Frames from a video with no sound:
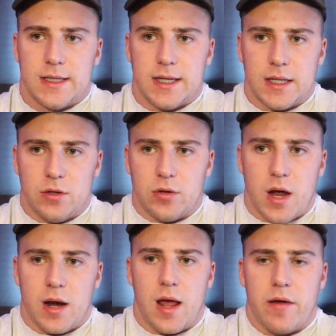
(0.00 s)
and they do
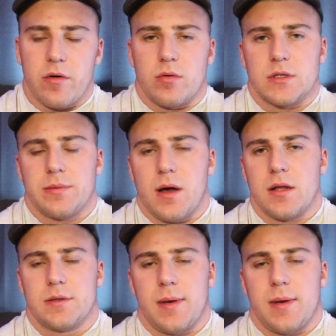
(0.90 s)
not have a response